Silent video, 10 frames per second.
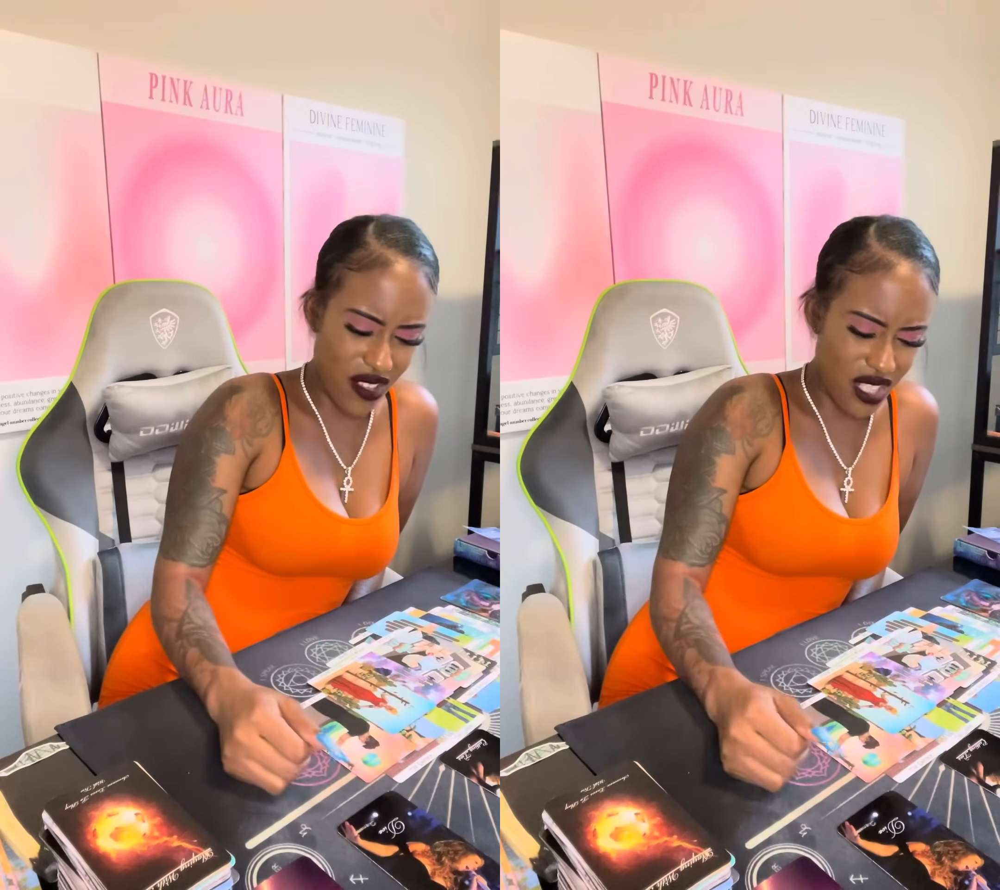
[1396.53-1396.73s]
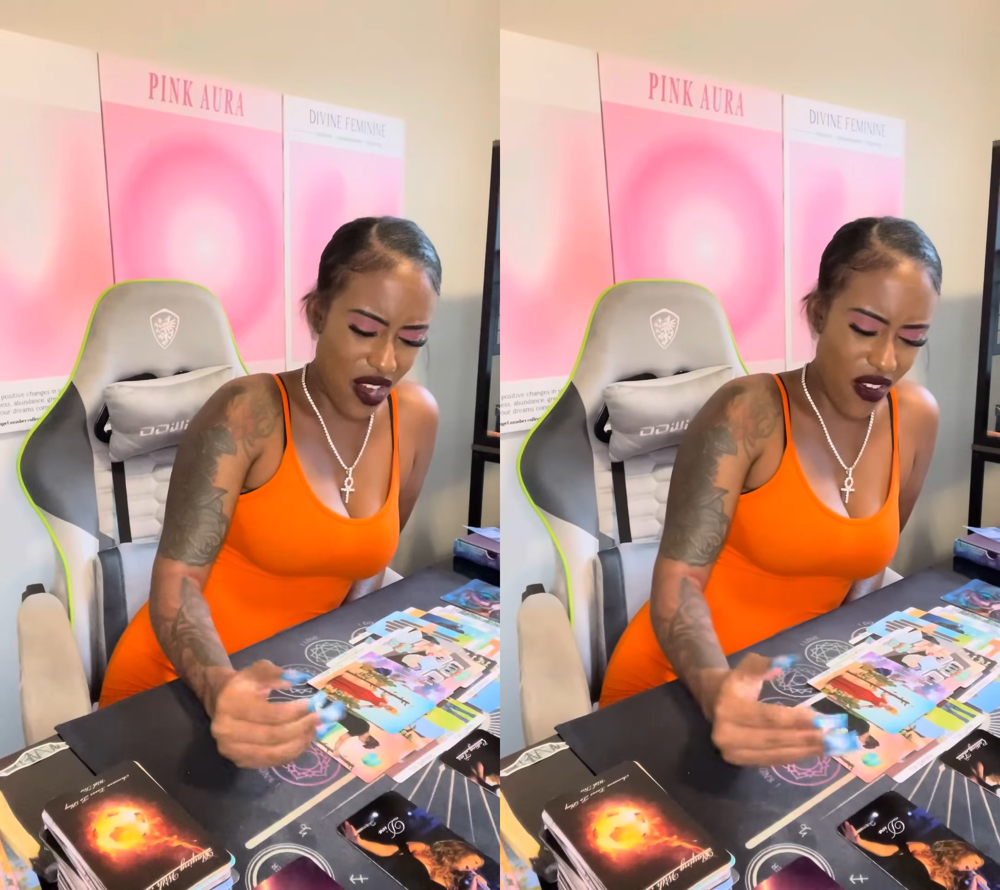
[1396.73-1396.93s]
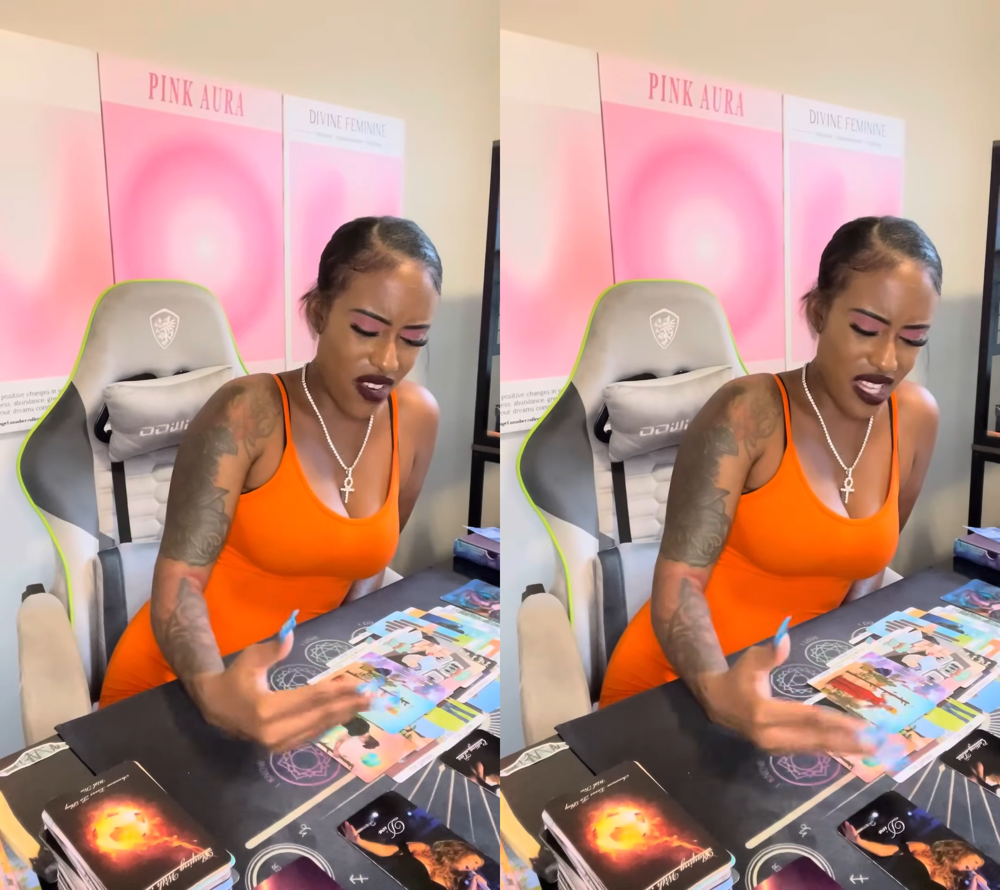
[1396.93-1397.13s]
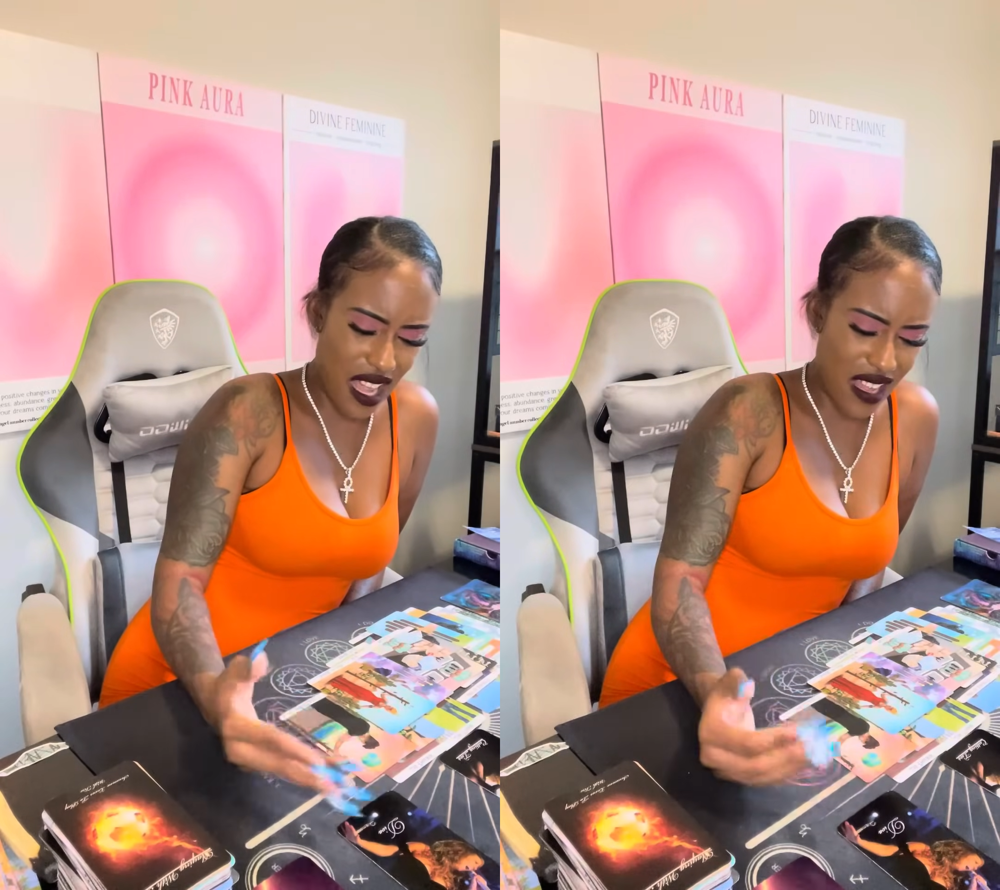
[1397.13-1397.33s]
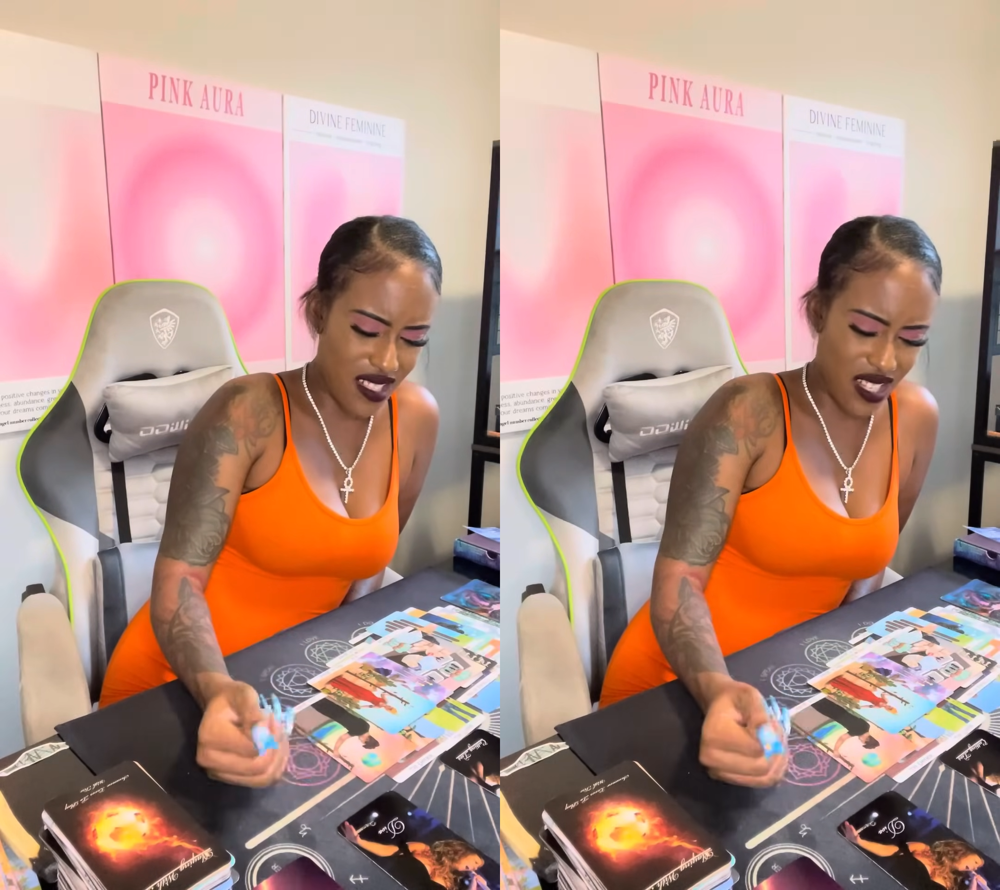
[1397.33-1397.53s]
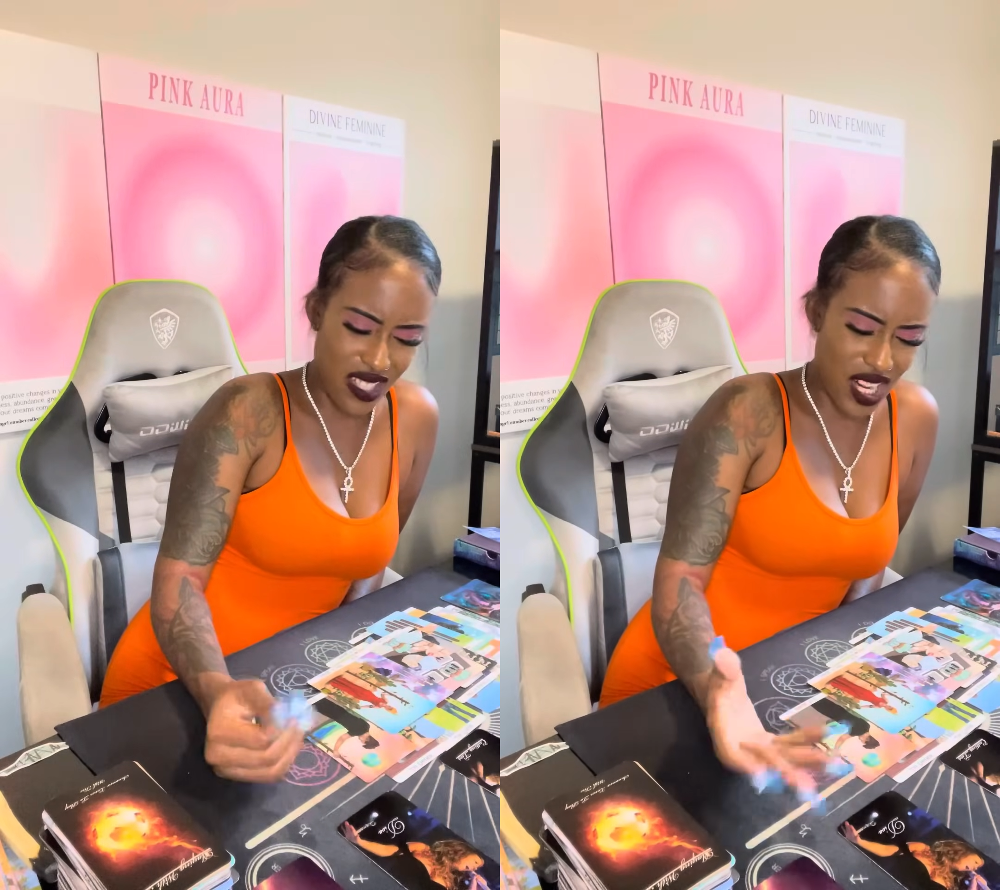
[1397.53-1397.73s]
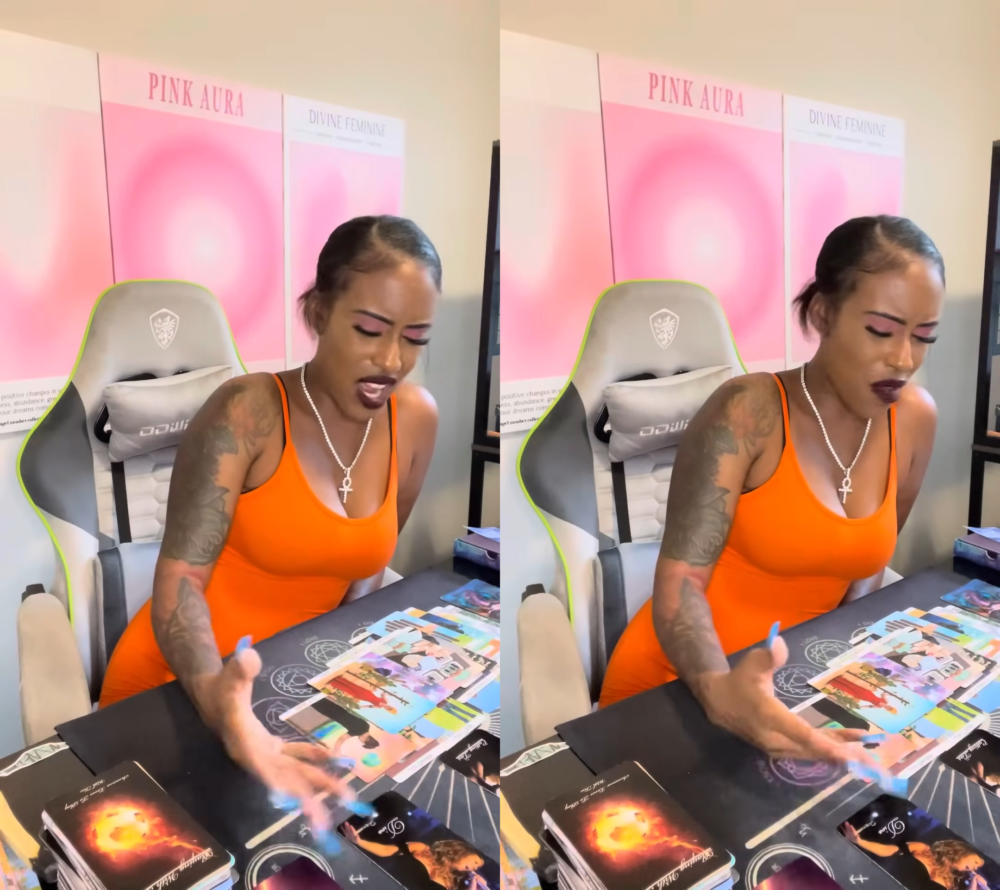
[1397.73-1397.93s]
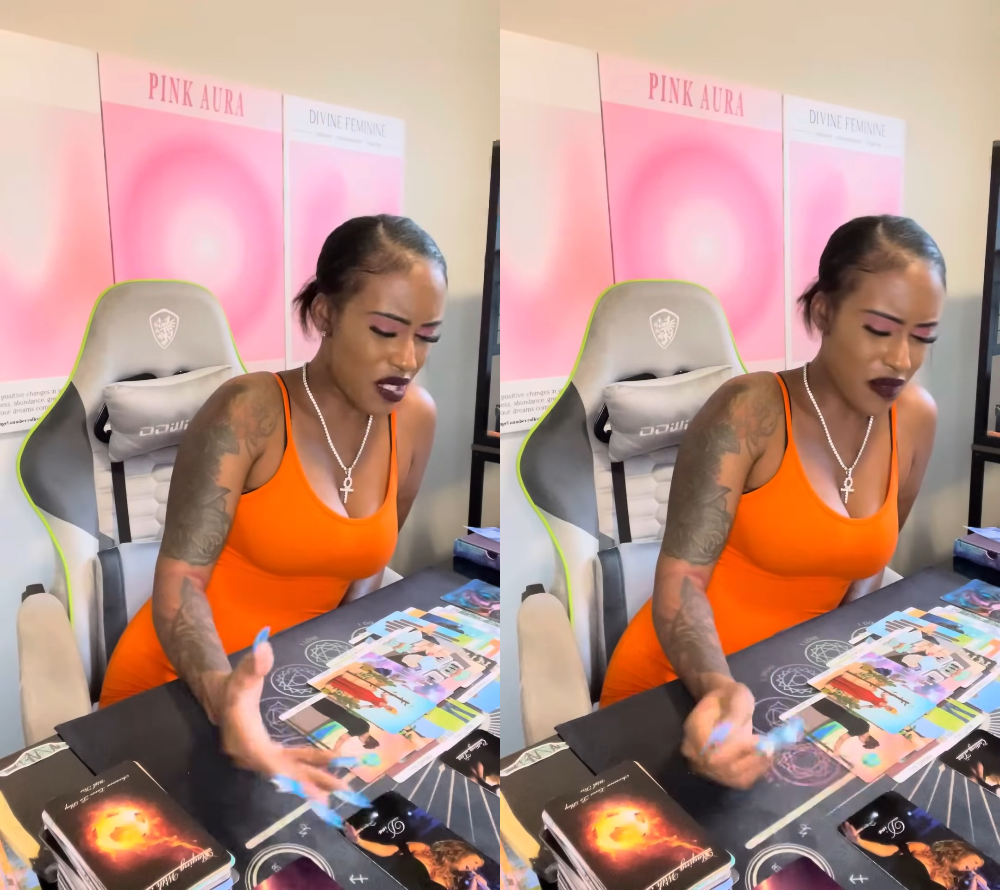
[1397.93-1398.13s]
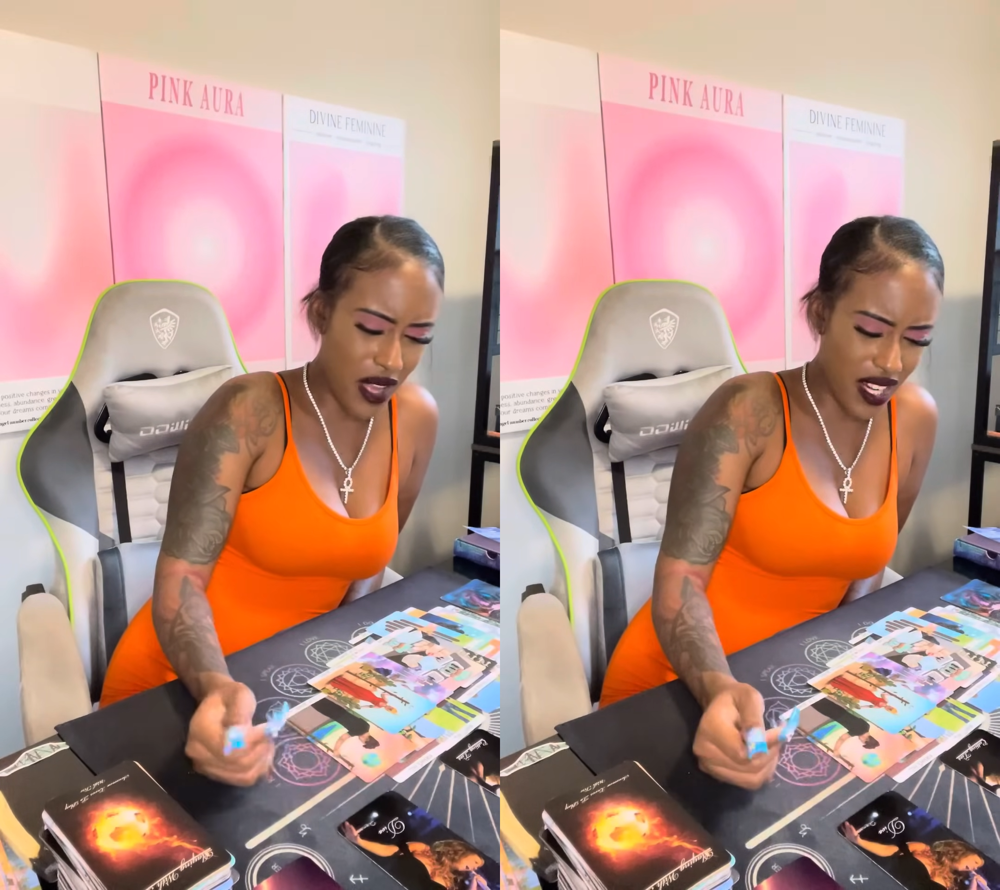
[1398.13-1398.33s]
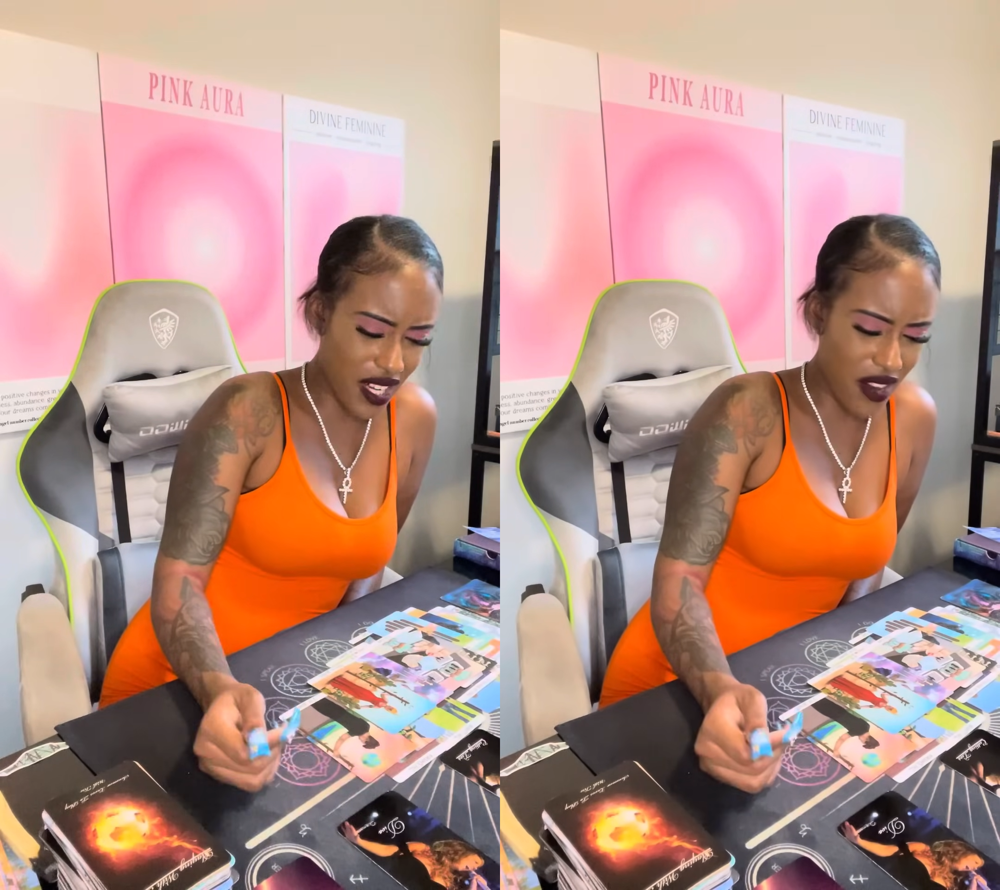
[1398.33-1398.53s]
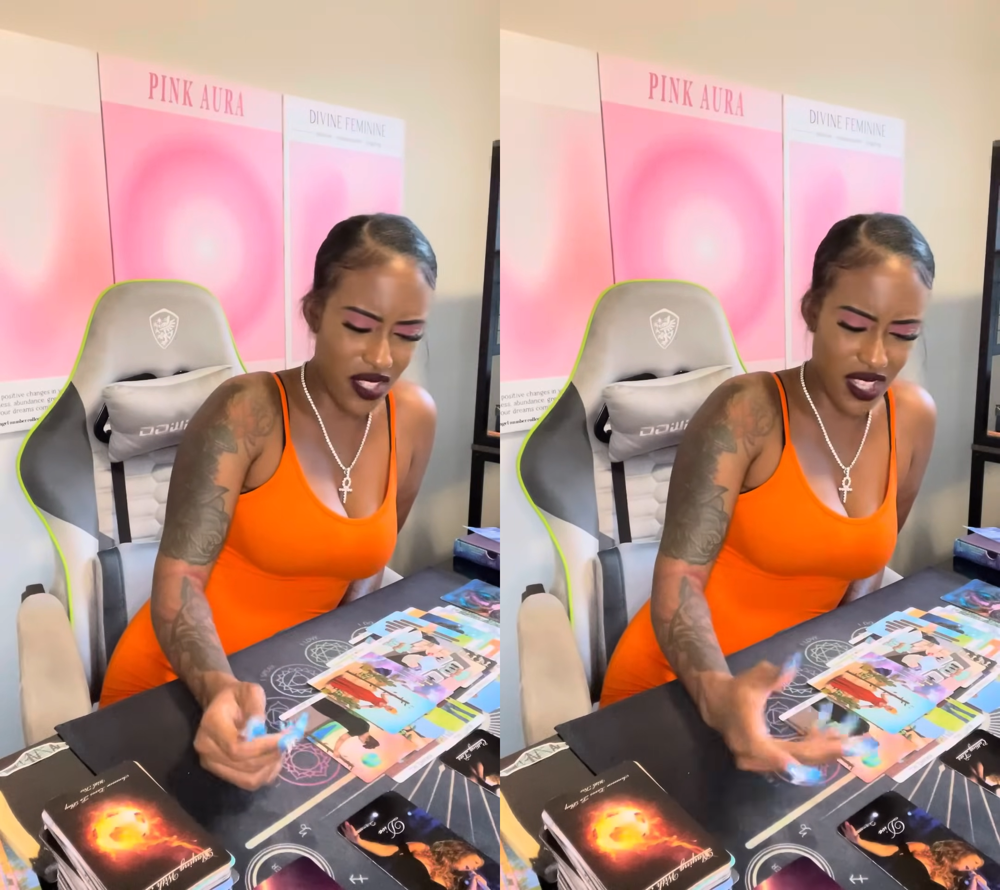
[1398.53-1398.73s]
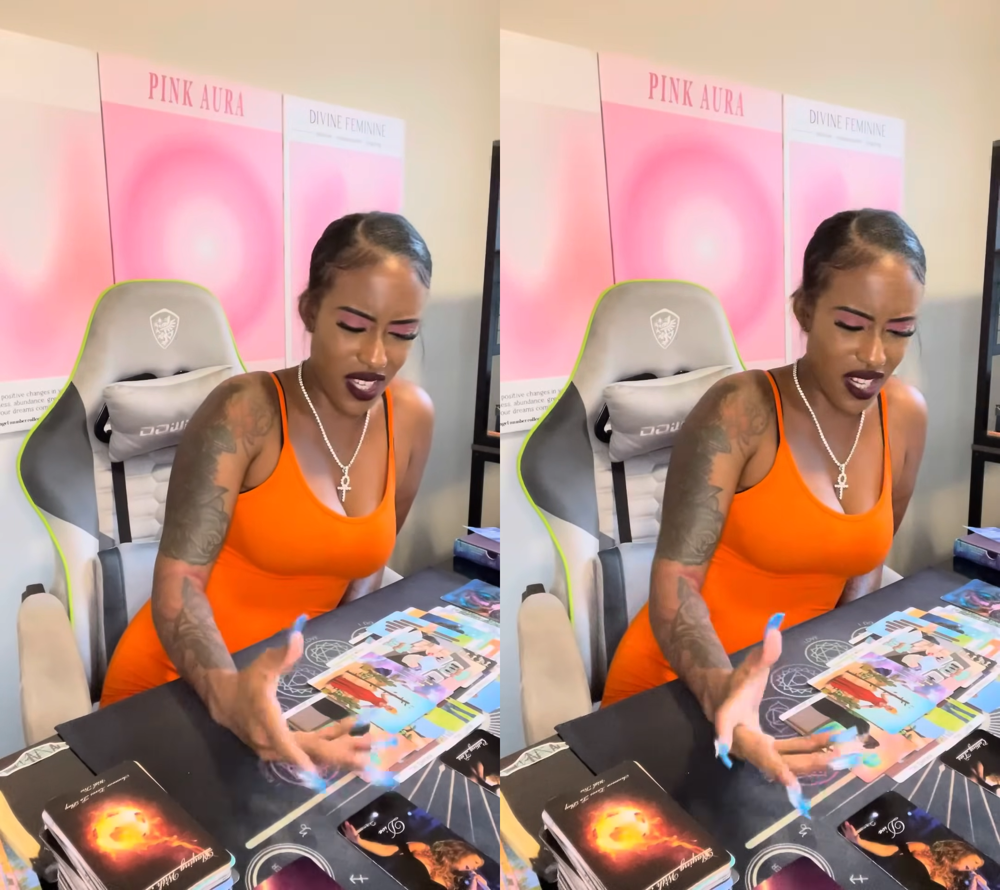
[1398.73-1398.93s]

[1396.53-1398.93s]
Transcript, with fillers: They already got a child with somebody and everything,